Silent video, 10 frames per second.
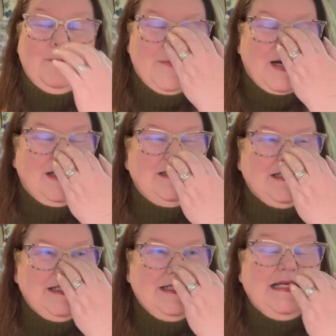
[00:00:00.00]
But
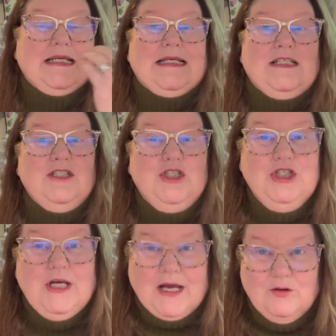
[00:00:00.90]
in
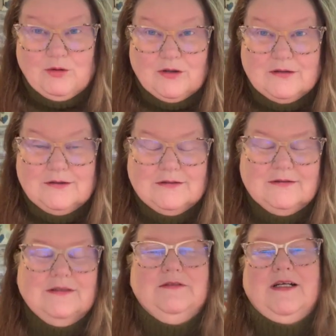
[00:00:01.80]
general,
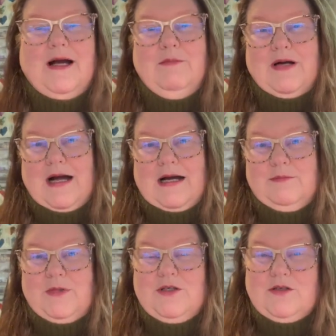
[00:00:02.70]
I'm
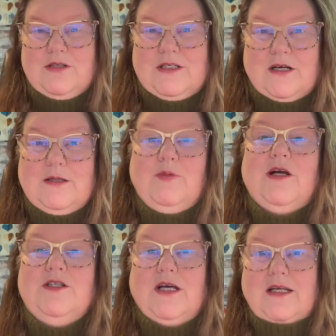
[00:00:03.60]
a start the
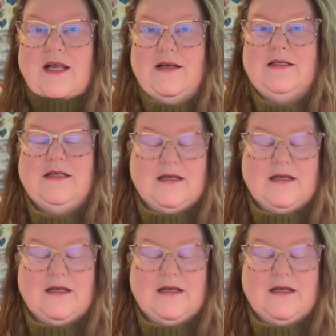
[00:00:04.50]
project and